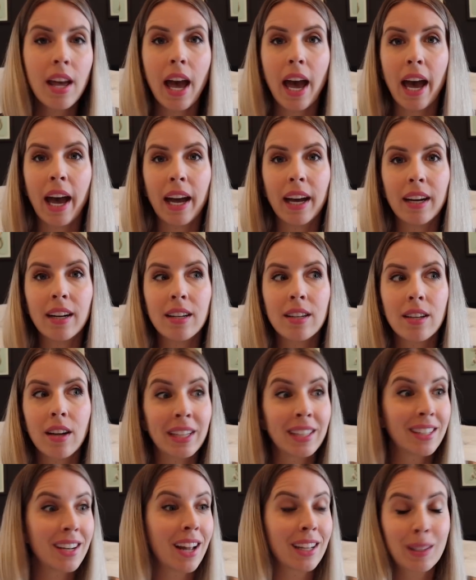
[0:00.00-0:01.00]
And
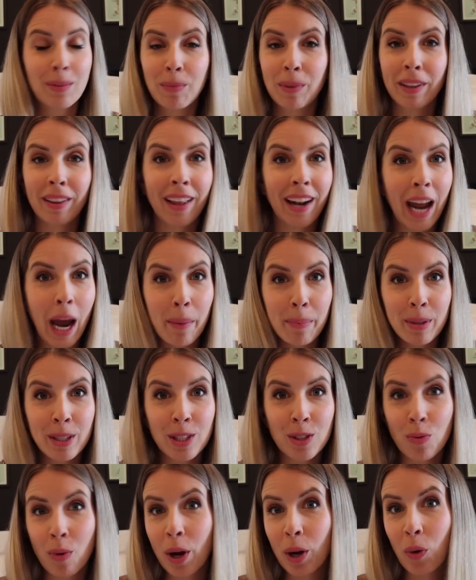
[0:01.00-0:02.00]
it's not something that
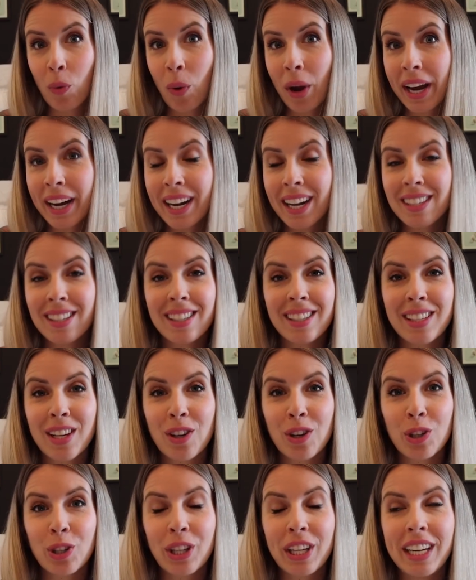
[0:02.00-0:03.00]
happens right away
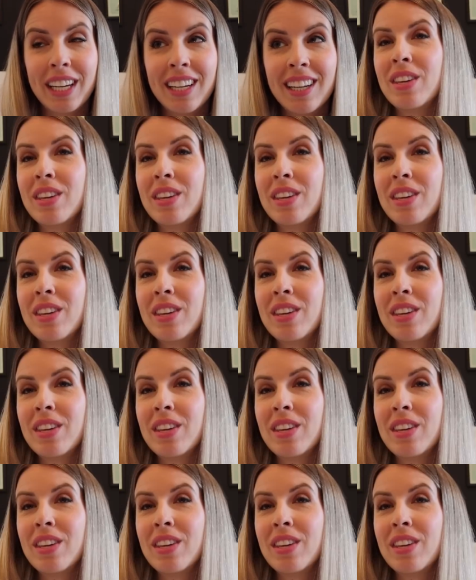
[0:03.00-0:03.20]
necessarily.